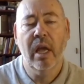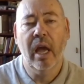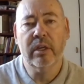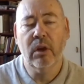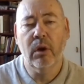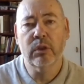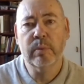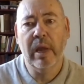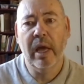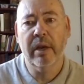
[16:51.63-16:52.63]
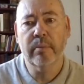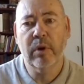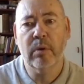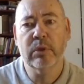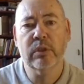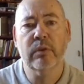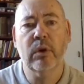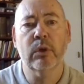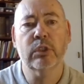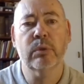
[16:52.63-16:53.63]
And God's plan and purpose, of
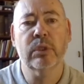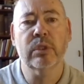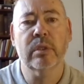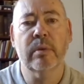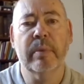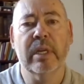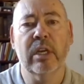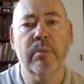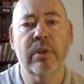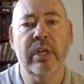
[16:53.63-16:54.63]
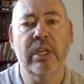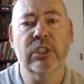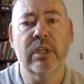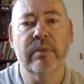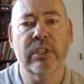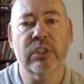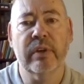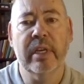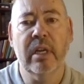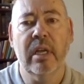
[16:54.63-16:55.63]
course, was to build up the nation of
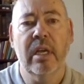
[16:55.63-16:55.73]
Israel